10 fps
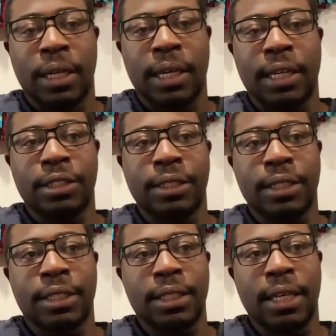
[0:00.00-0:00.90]
and
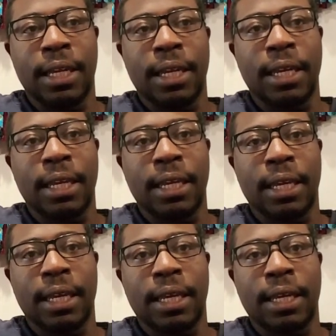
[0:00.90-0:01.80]
just getting
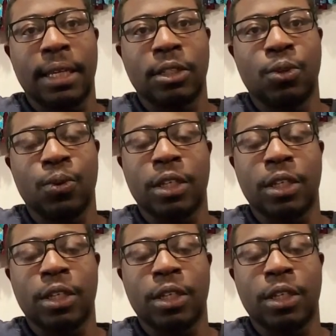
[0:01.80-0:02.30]
to